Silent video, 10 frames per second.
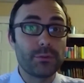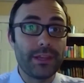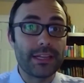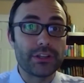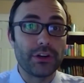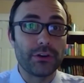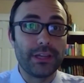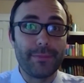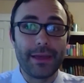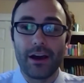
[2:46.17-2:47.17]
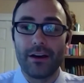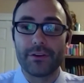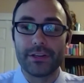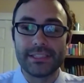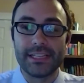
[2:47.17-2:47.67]
one that's currently being
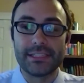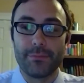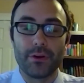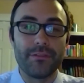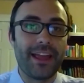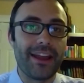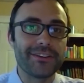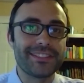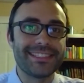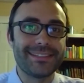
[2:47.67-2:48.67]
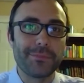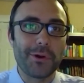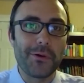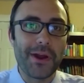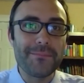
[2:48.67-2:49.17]
offered is the Supportive Care Assistant
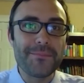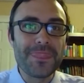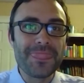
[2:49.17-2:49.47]
Program.